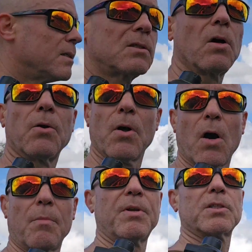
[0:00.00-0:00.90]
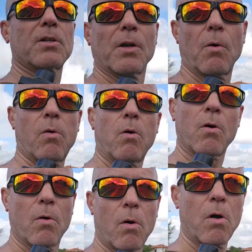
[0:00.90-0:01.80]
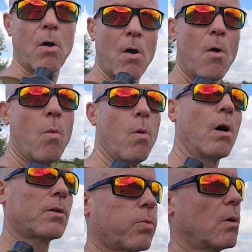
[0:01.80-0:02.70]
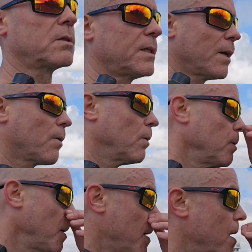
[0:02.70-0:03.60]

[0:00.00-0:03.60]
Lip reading: So now I'm just gonna walk towards Irun.